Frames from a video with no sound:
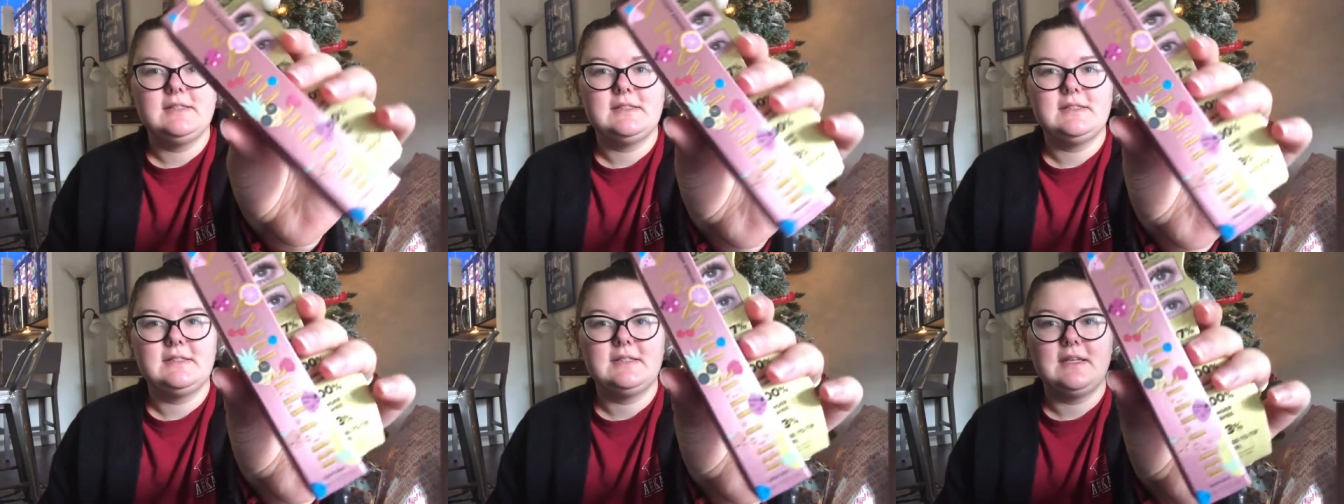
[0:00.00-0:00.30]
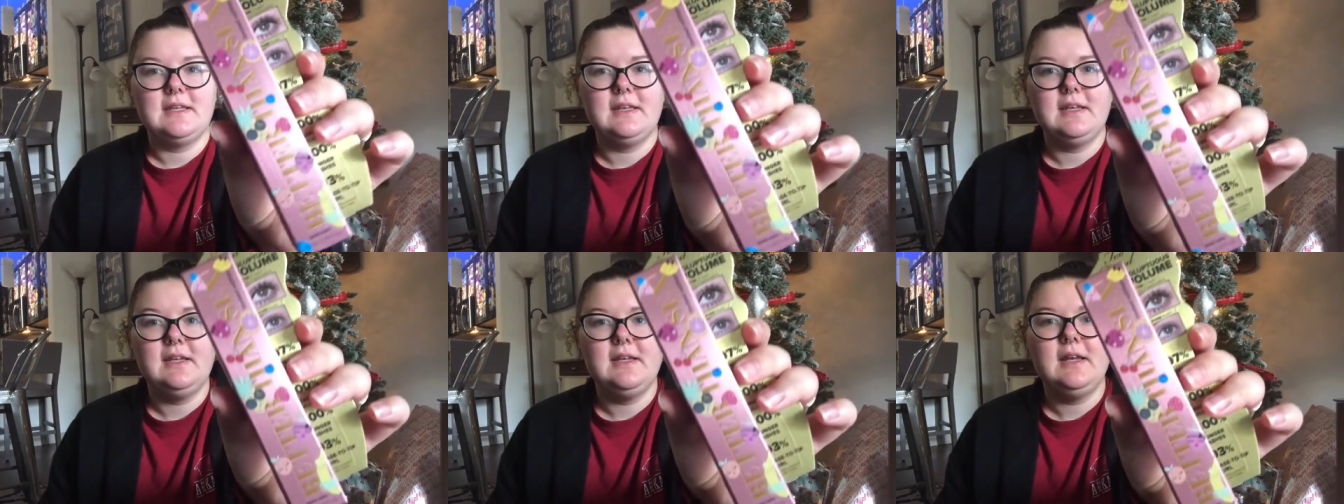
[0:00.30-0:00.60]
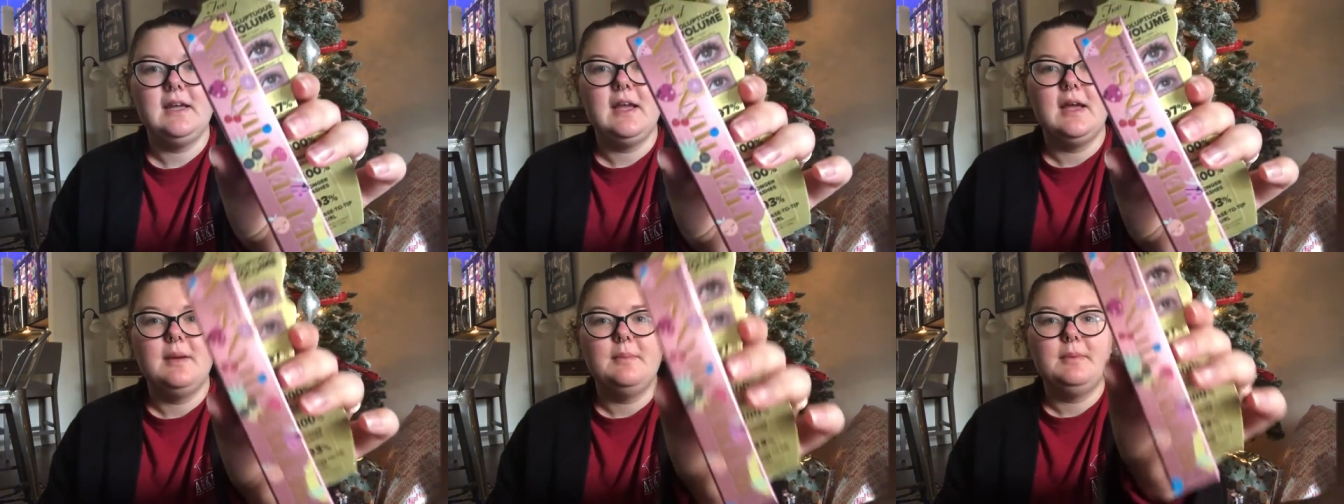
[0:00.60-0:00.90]
see,
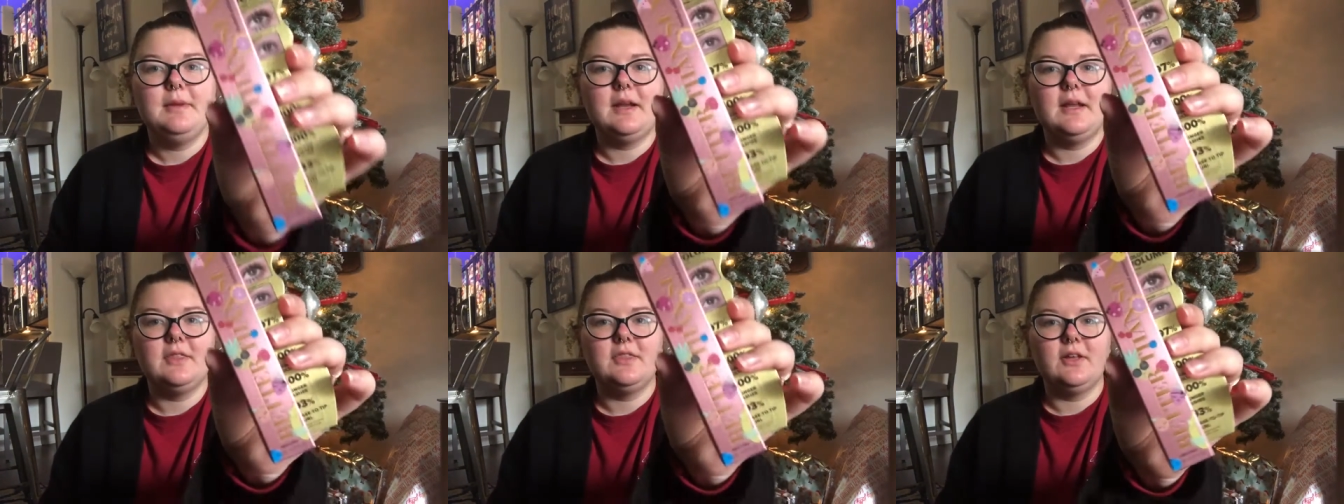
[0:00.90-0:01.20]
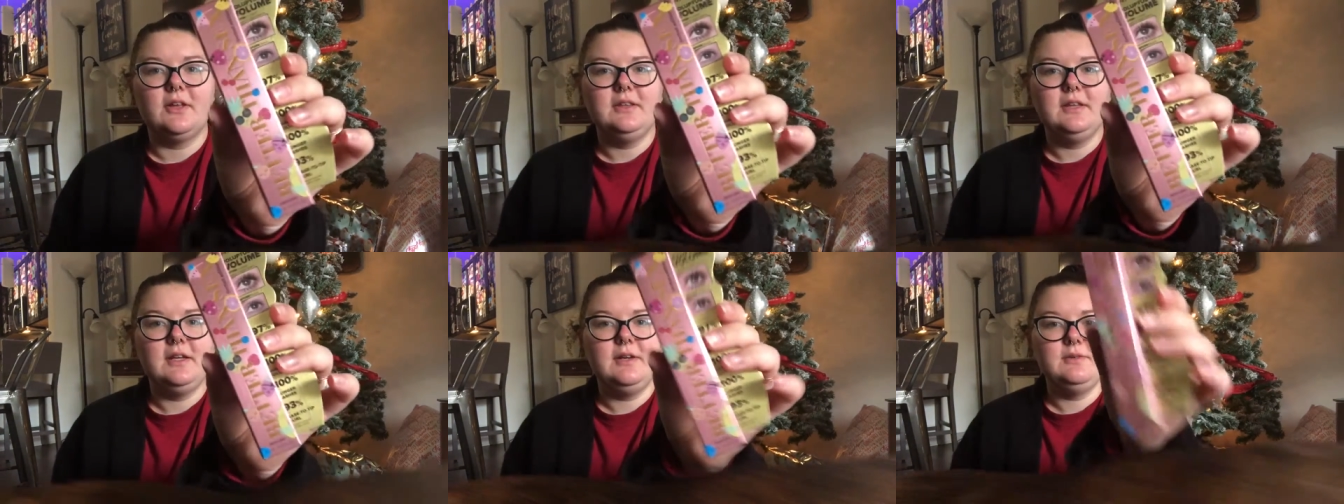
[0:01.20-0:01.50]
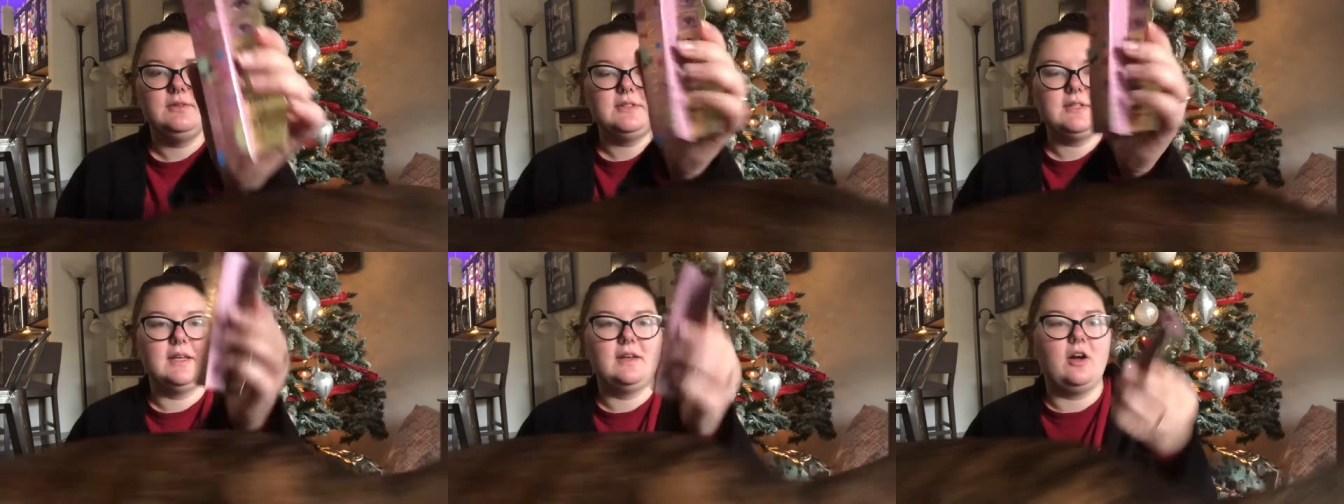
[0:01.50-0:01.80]
but I thought that it
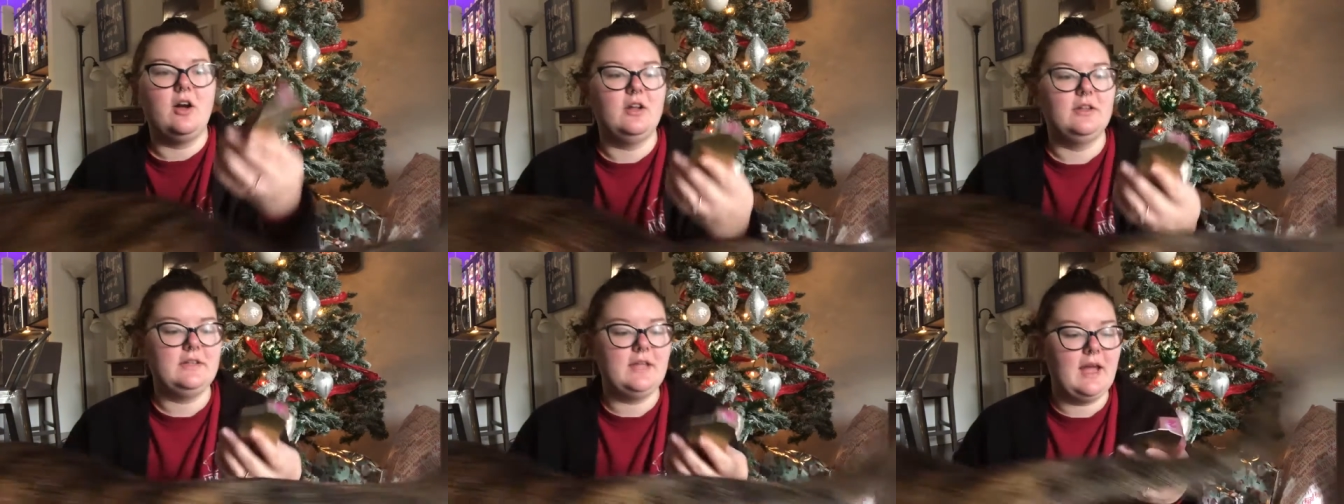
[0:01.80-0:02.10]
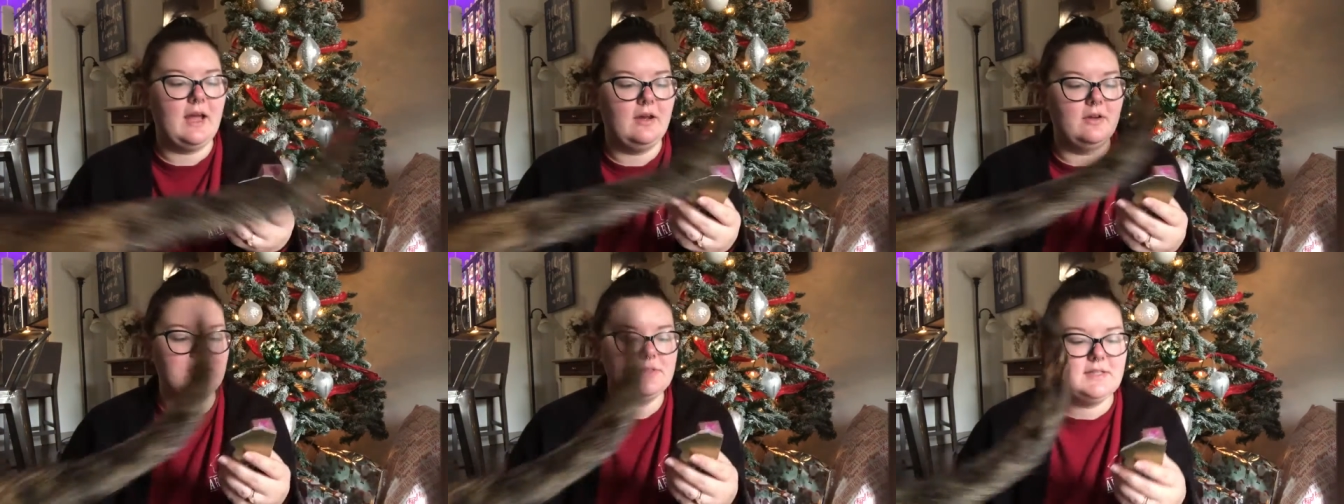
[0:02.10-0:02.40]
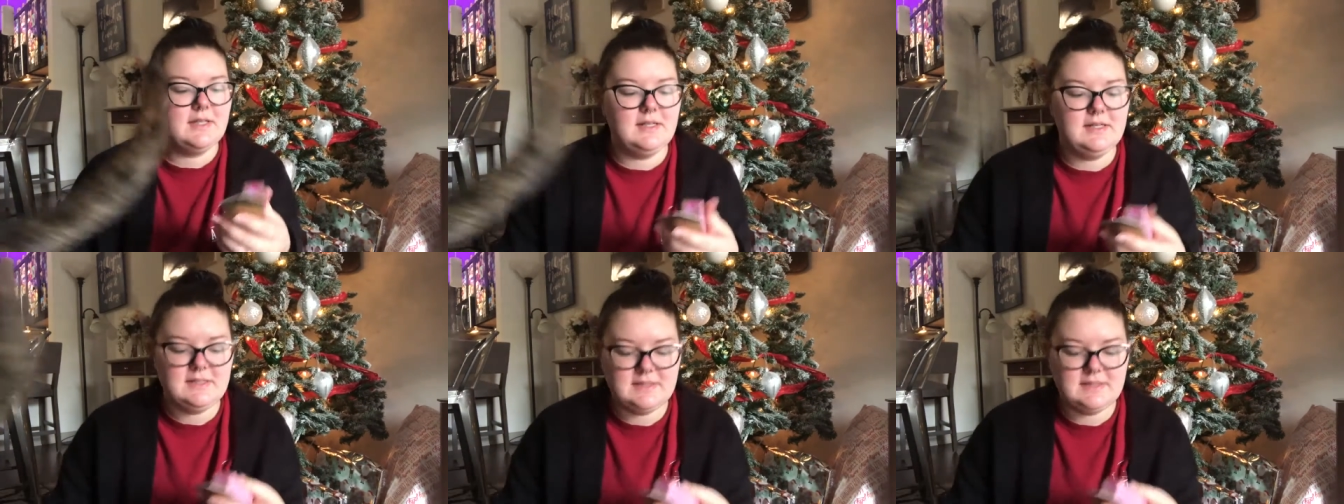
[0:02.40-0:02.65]
was like on the outside.